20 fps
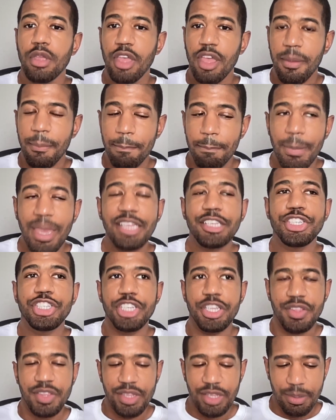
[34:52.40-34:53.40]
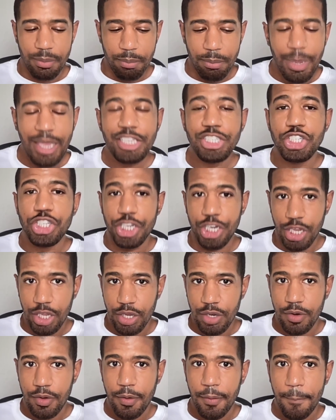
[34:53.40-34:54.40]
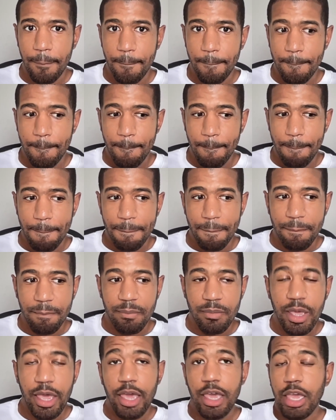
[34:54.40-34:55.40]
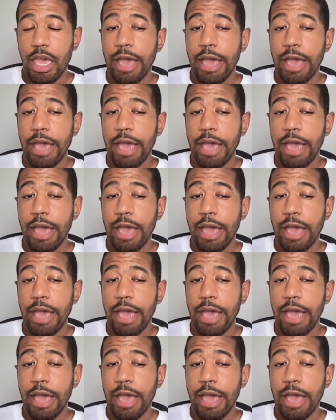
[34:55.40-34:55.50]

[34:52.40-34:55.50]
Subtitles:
Mention it. Hey,